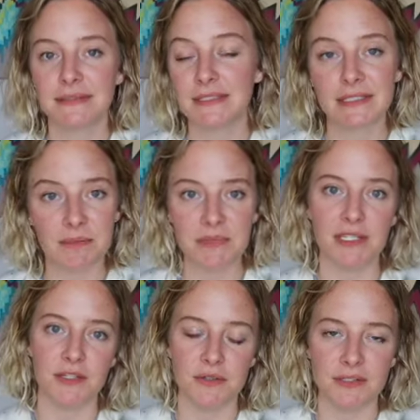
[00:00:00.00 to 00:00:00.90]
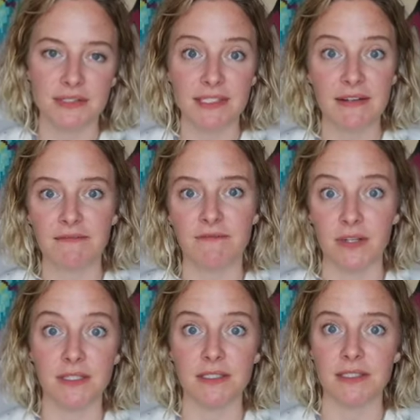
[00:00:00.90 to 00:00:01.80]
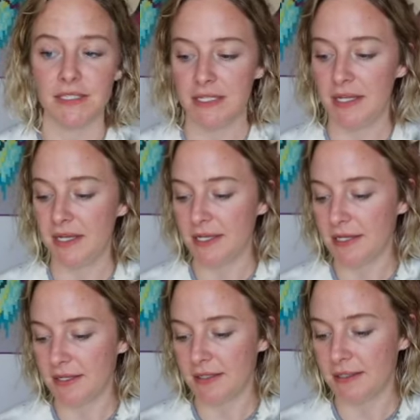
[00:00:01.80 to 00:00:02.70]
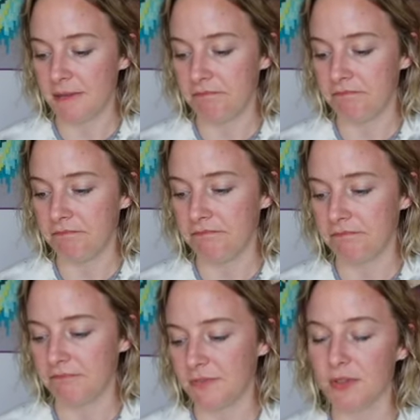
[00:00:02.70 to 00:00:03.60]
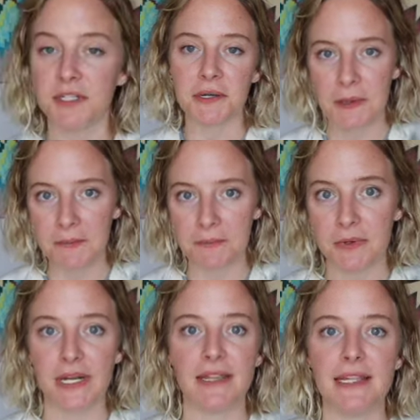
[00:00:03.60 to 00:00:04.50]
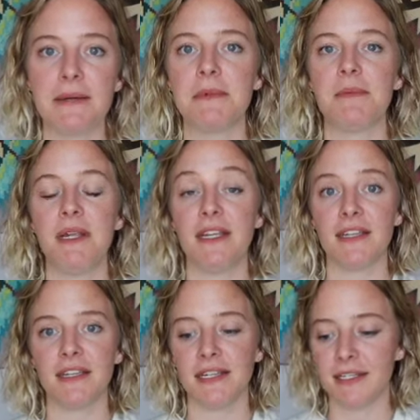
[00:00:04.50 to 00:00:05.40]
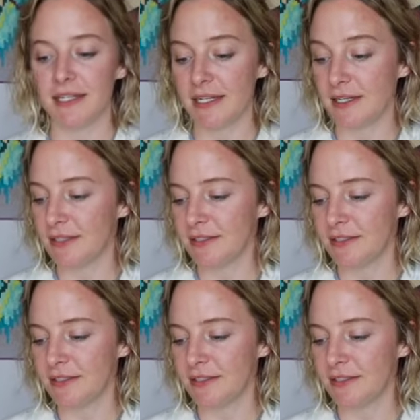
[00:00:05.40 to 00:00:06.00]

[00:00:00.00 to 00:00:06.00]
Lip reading: something useless and fun. So I'll about what I think I'm going to make and then